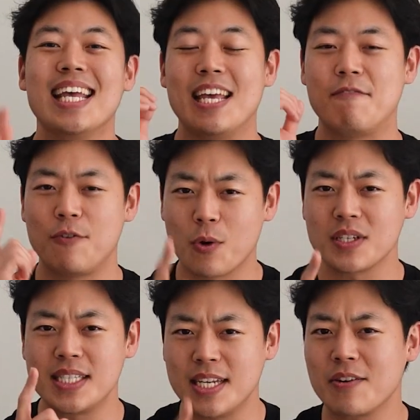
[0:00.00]
If you're
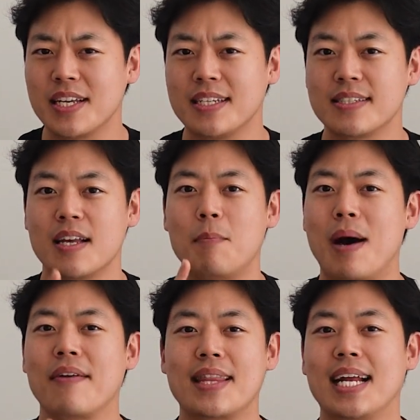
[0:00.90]
serious
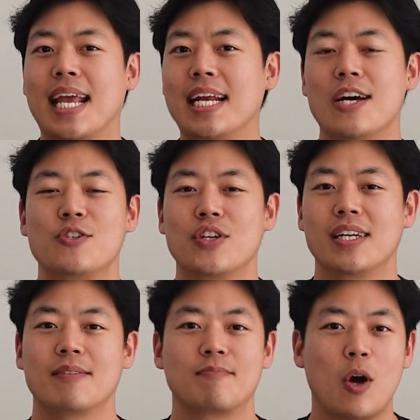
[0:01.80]
about that
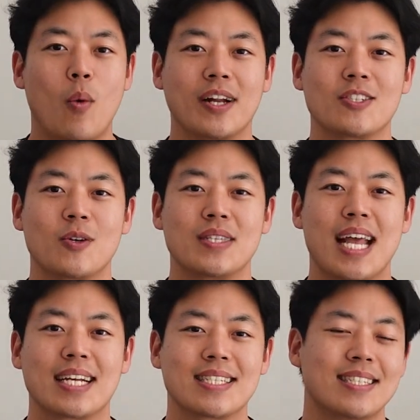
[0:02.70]
800, go watch those
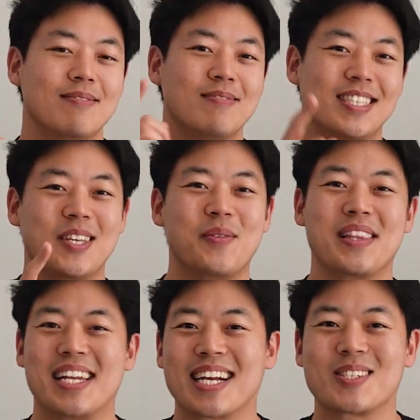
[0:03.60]
next. See you
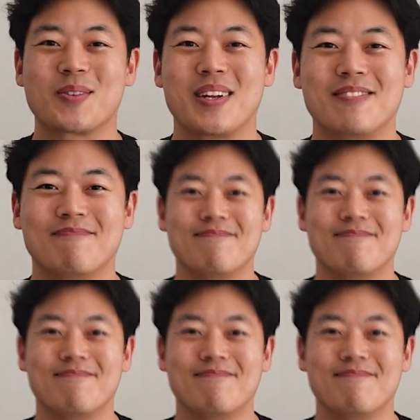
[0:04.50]
in the next one.